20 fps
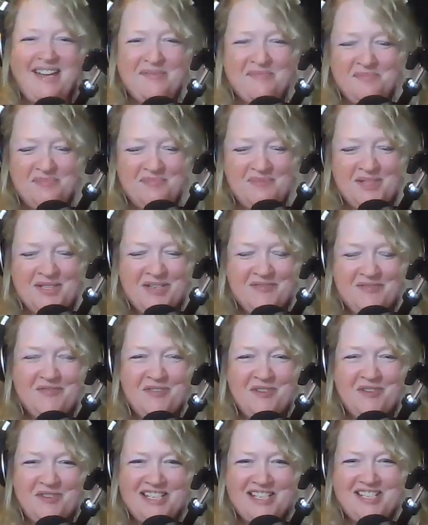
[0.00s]
I'm looking
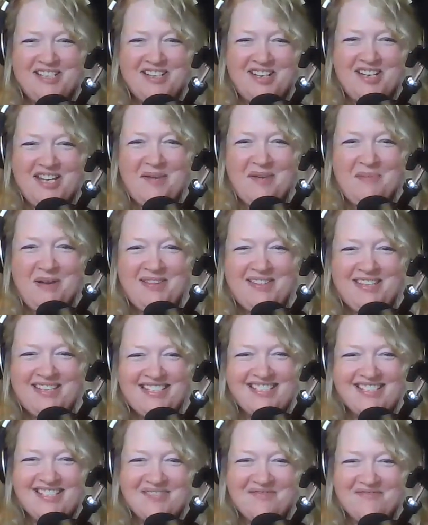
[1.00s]
forward to talking about
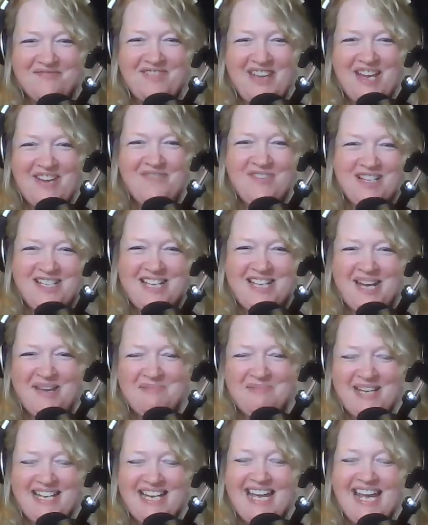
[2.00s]
this. It's a favorite
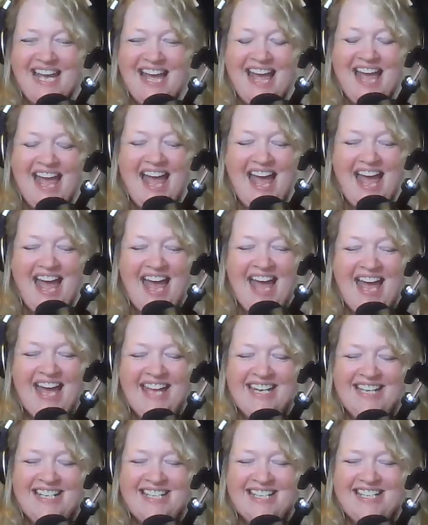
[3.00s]
topic.
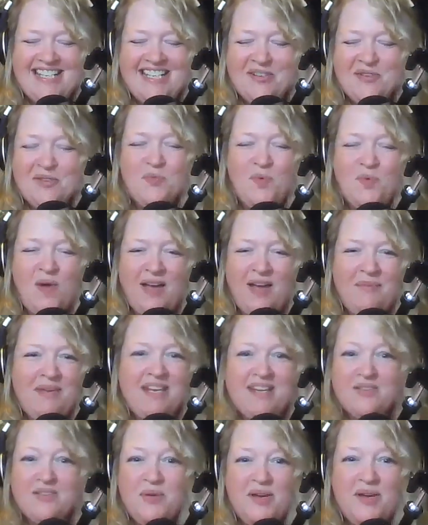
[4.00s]
And here's why,
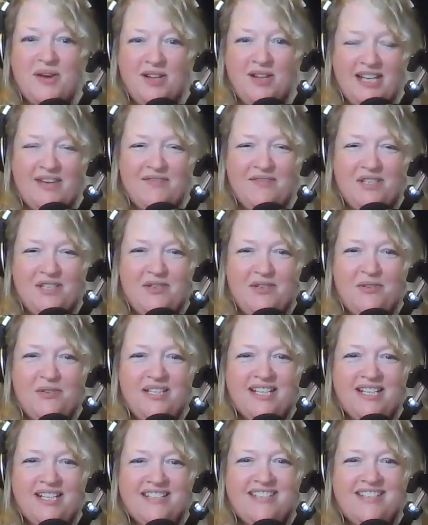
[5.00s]
because all have to do
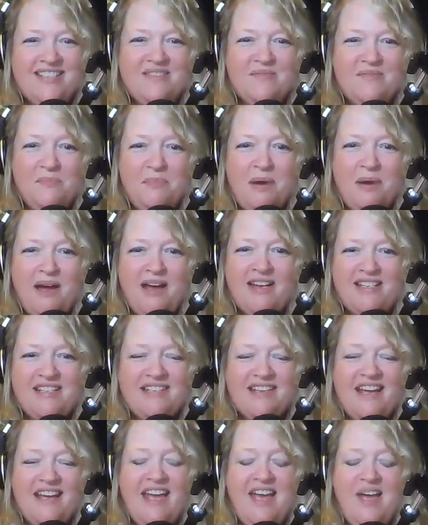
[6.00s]
lists.
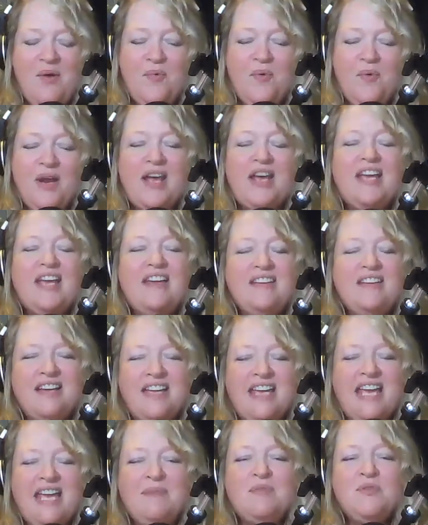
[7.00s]
But What I
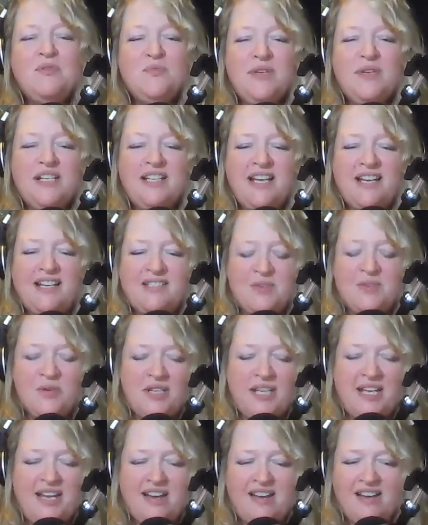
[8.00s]
came to realize
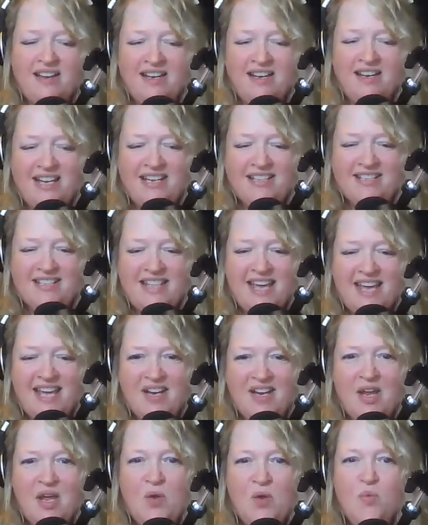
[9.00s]
early on is
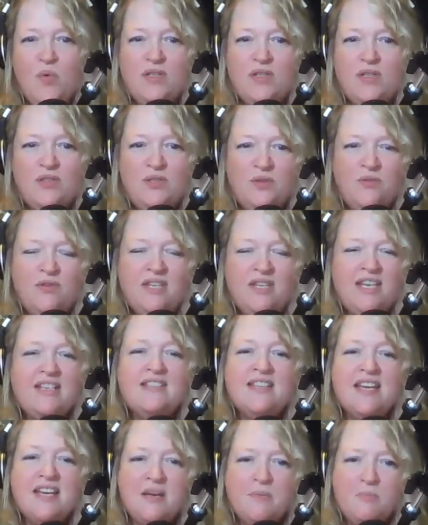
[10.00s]
that we'll do
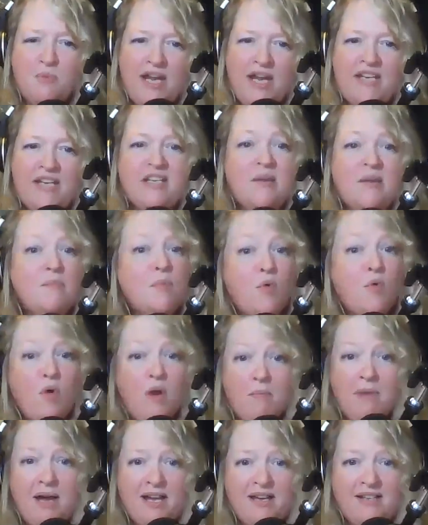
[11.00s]
things like a brain dump or
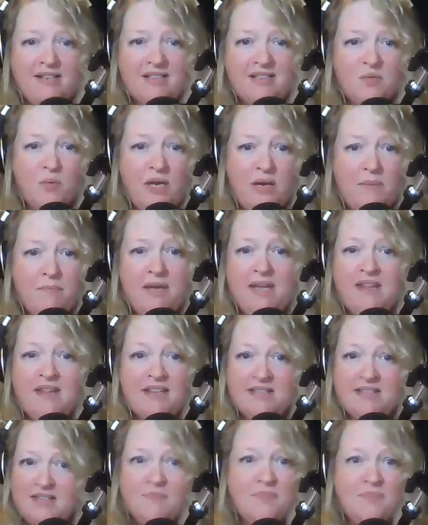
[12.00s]
a mind sweep. And
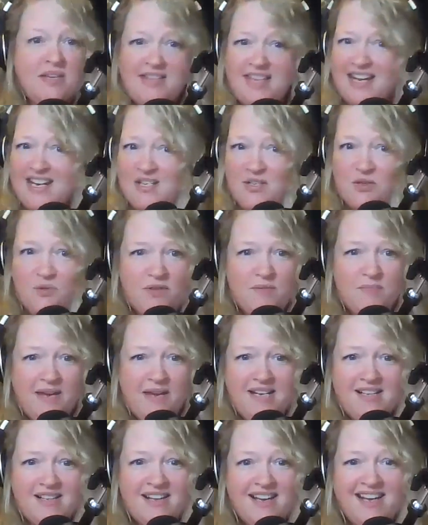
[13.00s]
that's something that I do with
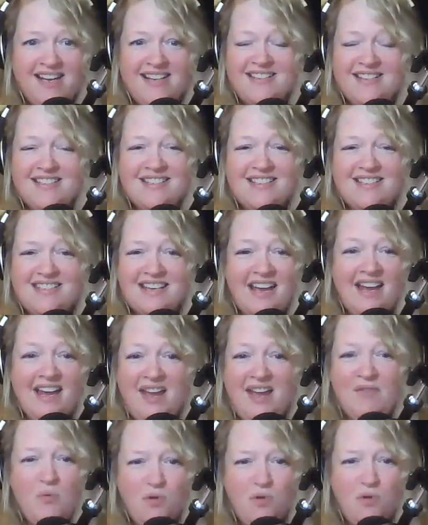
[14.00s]
my clients. I
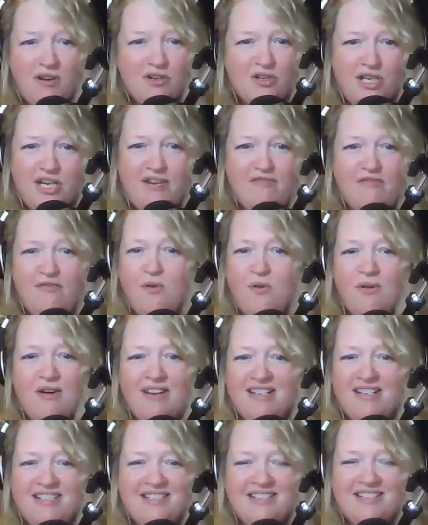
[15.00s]
have a worksheet for
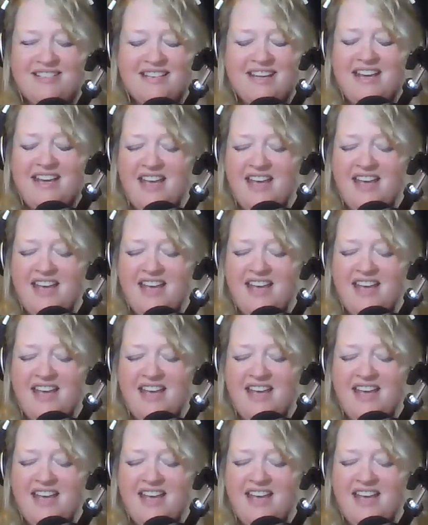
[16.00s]
it. It's